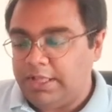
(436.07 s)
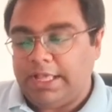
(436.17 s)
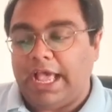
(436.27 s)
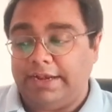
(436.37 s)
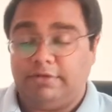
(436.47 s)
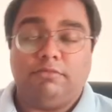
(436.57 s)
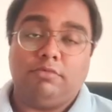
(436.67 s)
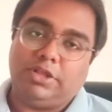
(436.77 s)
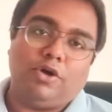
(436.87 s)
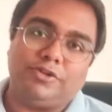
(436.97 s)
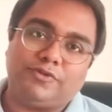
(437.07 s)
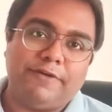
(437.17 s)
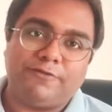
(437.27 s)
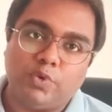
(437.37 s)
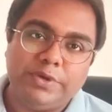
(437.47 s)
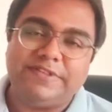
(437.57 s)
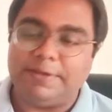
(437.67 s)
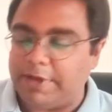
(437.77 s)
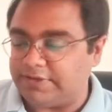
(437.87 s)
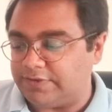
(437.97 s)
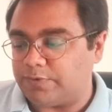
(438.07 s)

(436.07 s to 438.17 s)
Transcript: And they also have 2 easy matches.